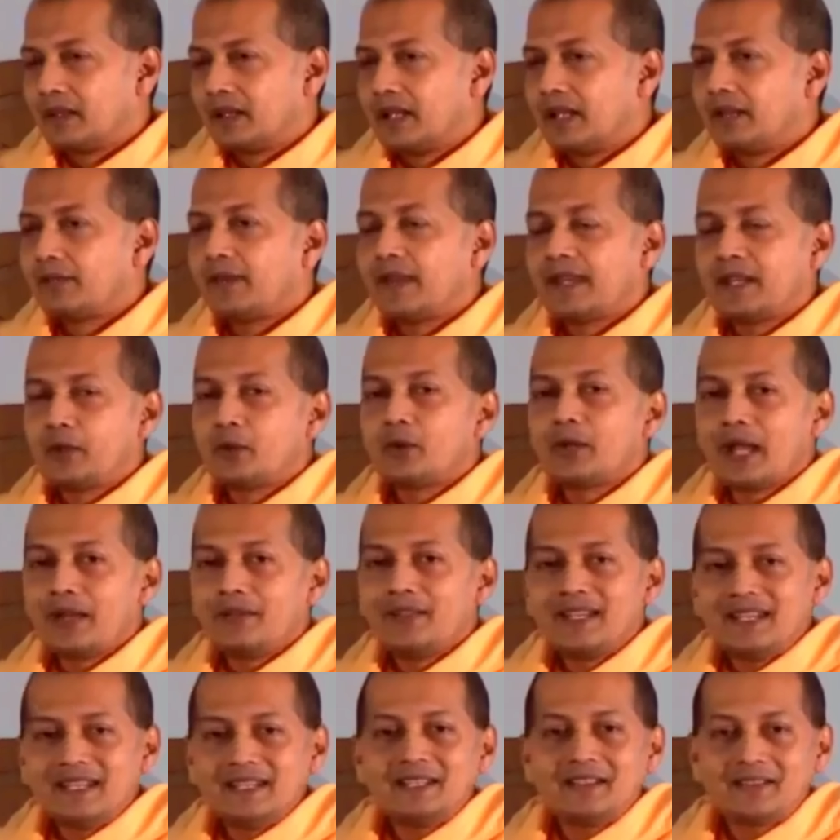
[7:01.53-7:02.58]
If they don't have
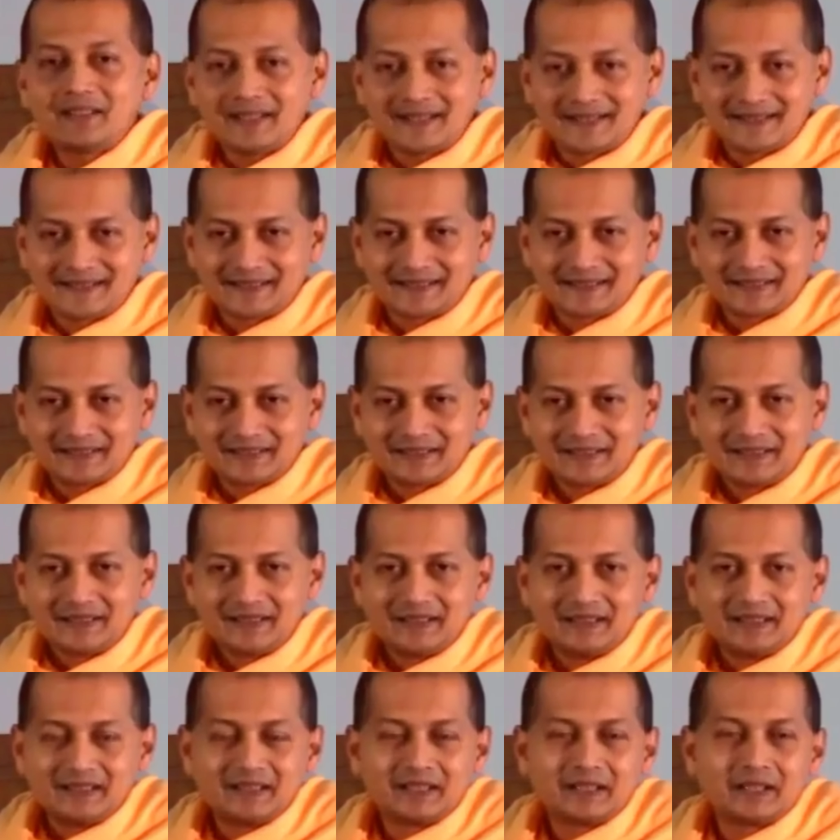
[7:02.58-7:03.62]
any interest
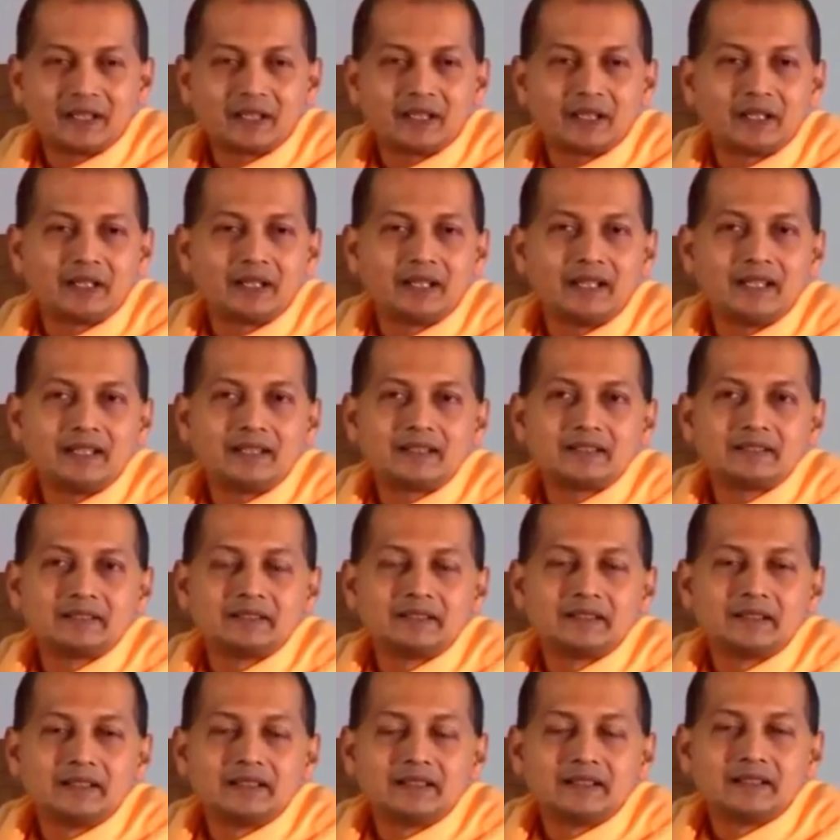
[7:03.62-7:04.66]
in it?
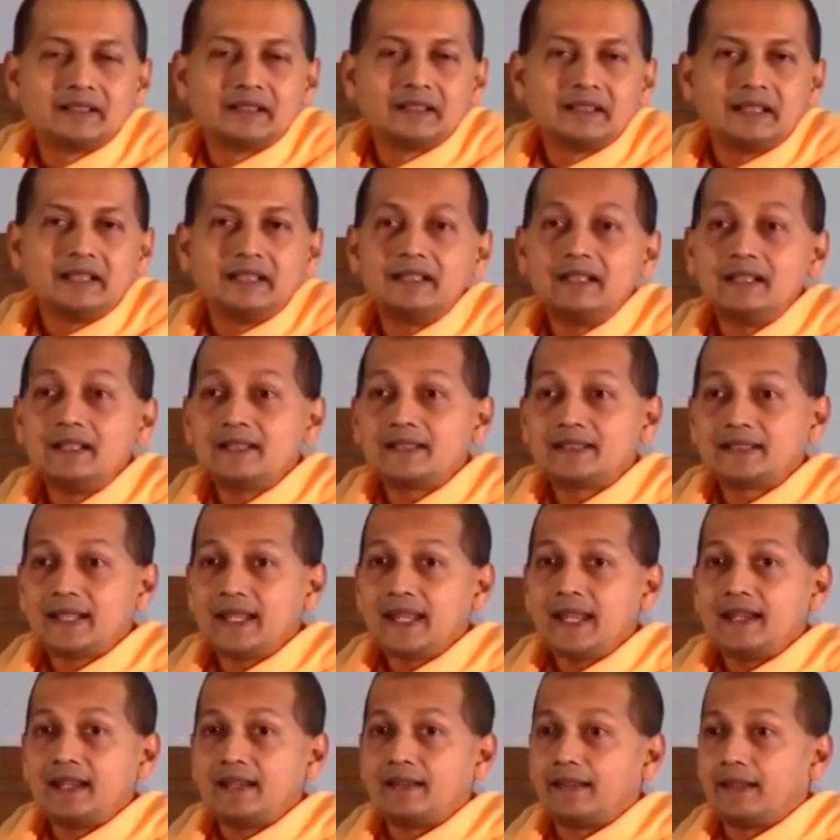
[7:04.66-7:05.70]
He didn't
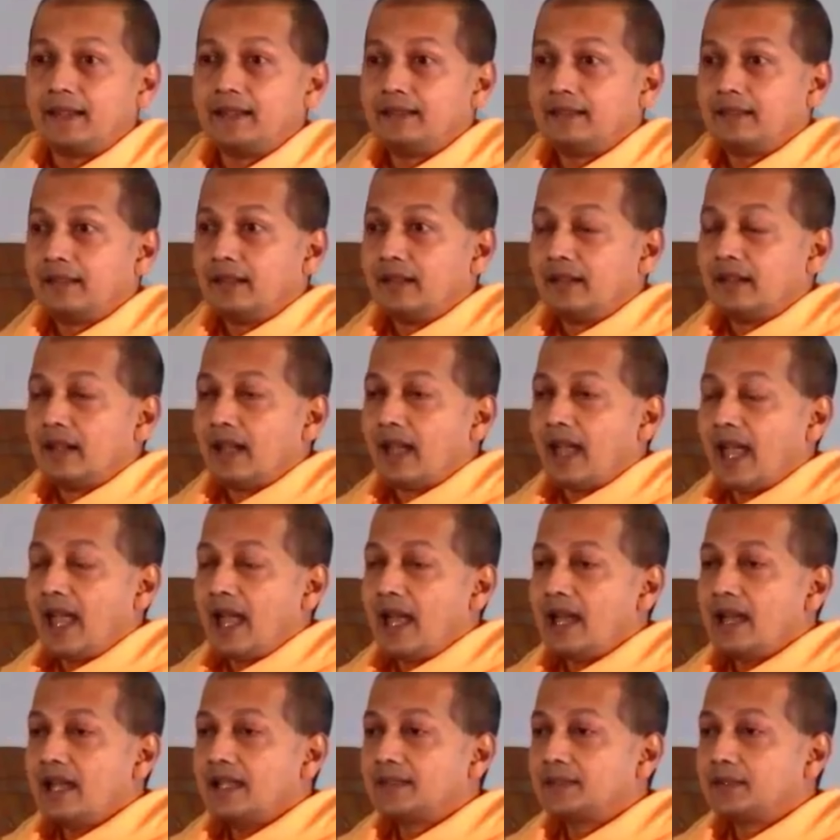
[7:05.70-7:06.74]
say anything.
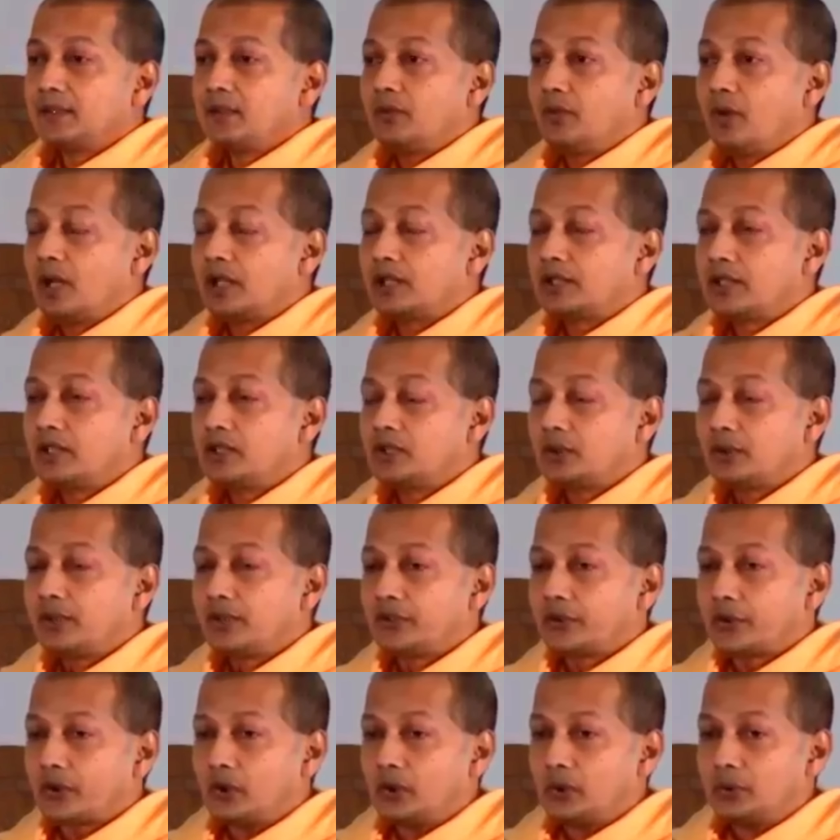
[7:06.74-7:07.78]
As we walked into
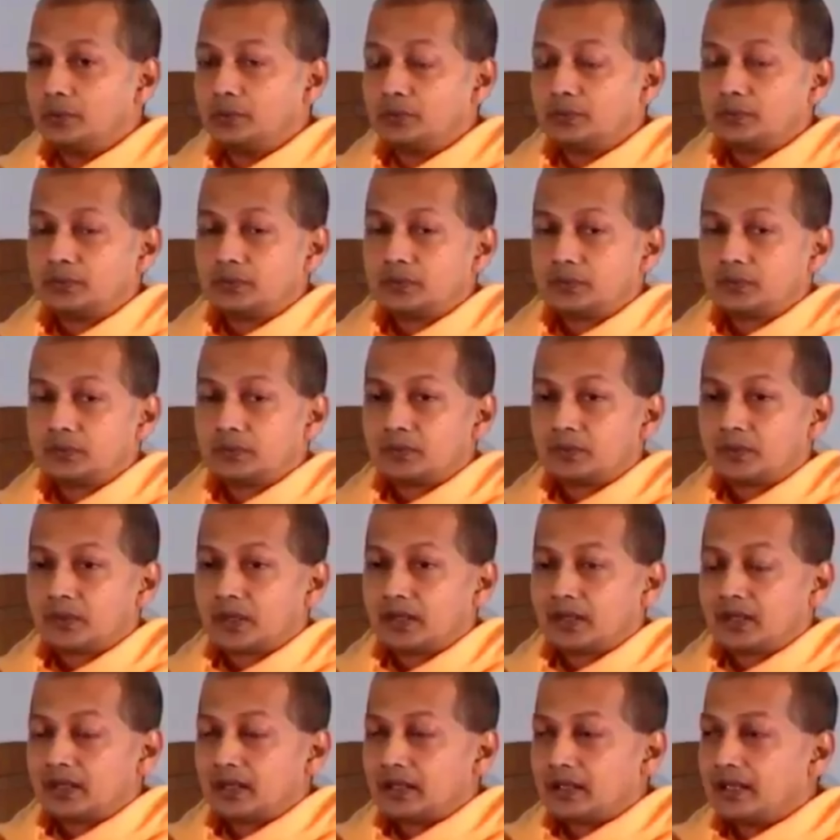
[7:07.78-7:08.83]
his room,
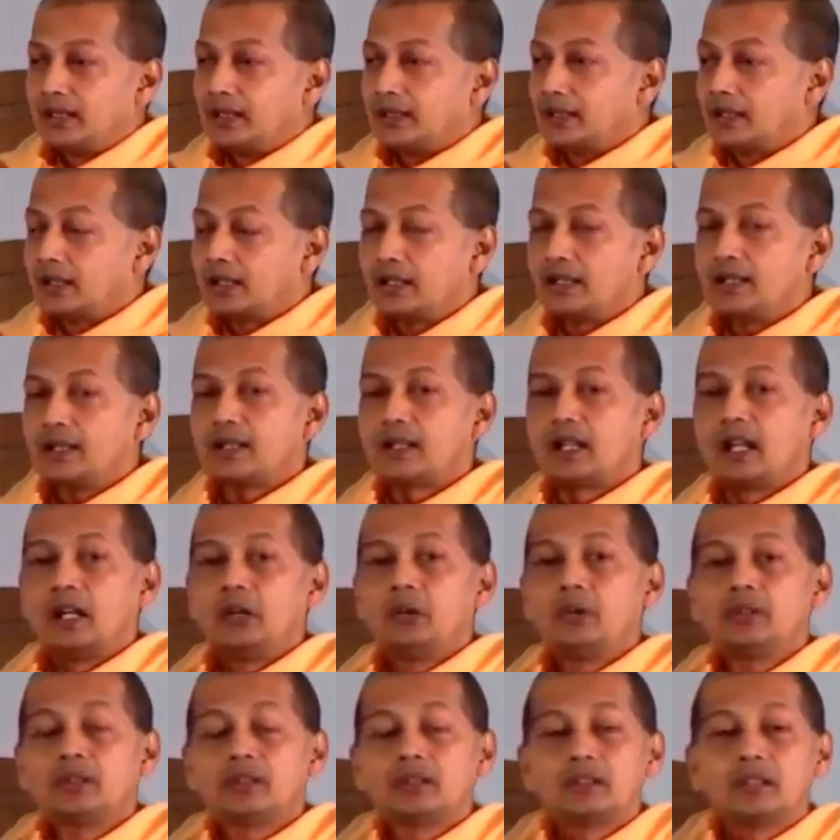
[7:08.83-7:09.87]
he turned
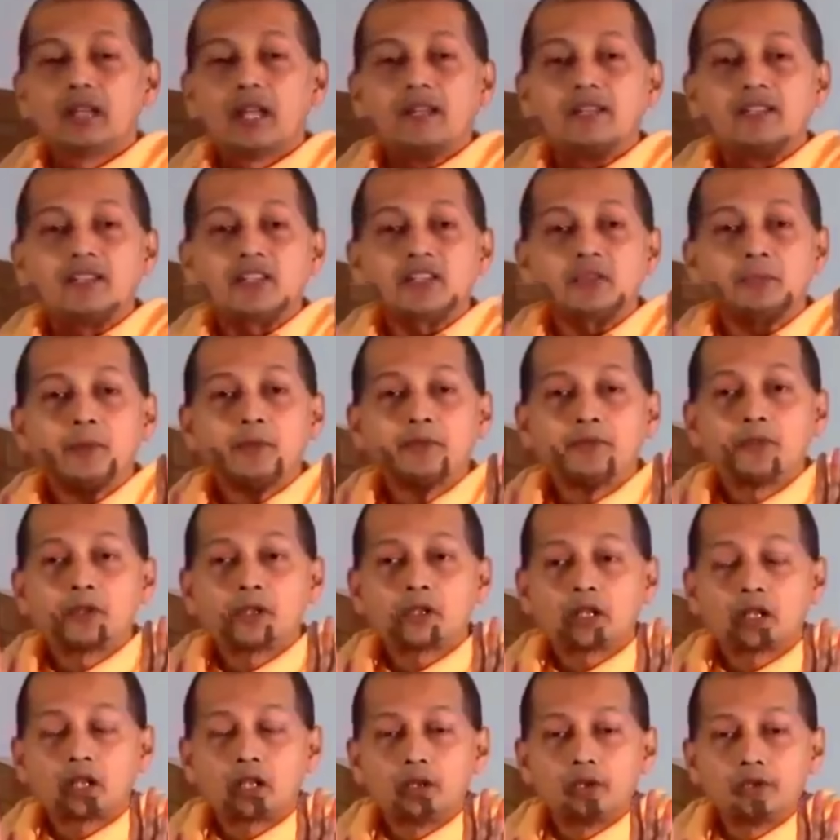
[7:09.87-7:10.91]
around, and just before
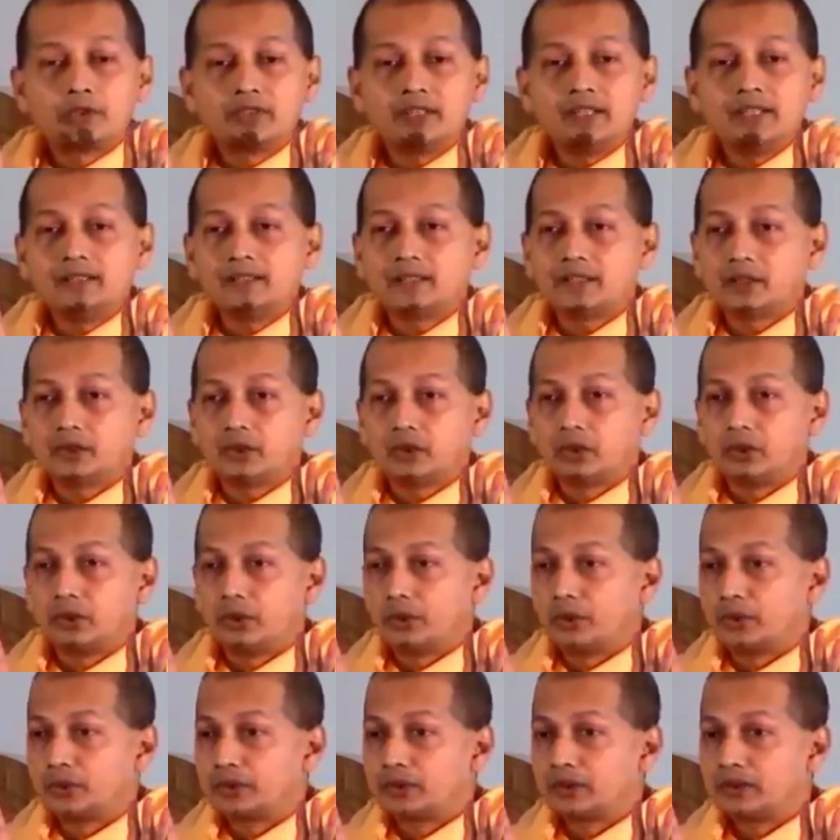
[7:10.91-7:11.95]
closing the
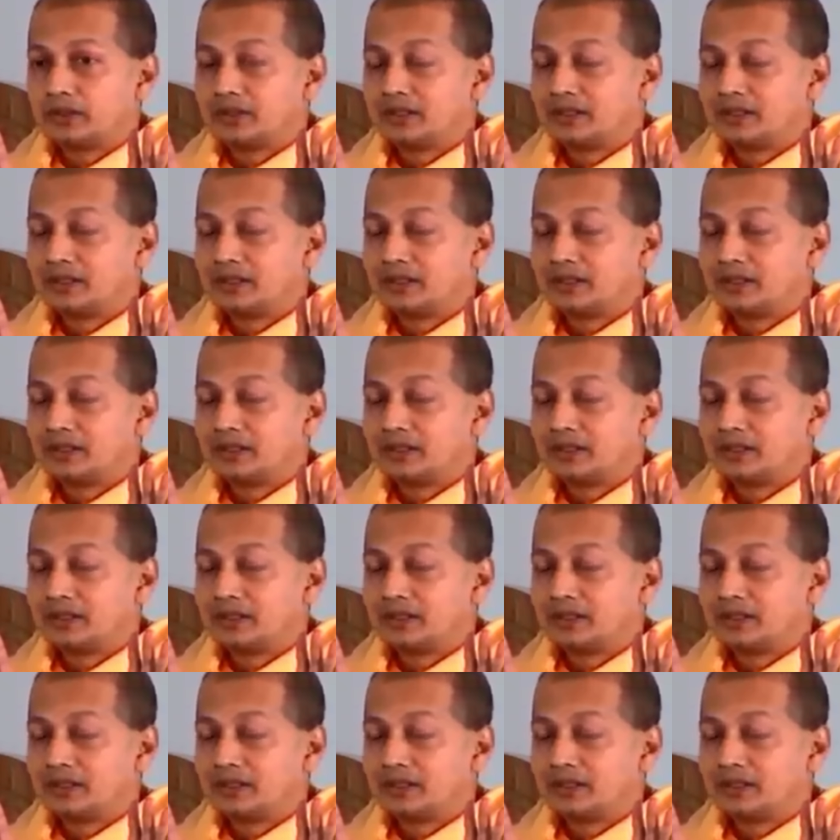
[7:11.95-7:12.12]
door,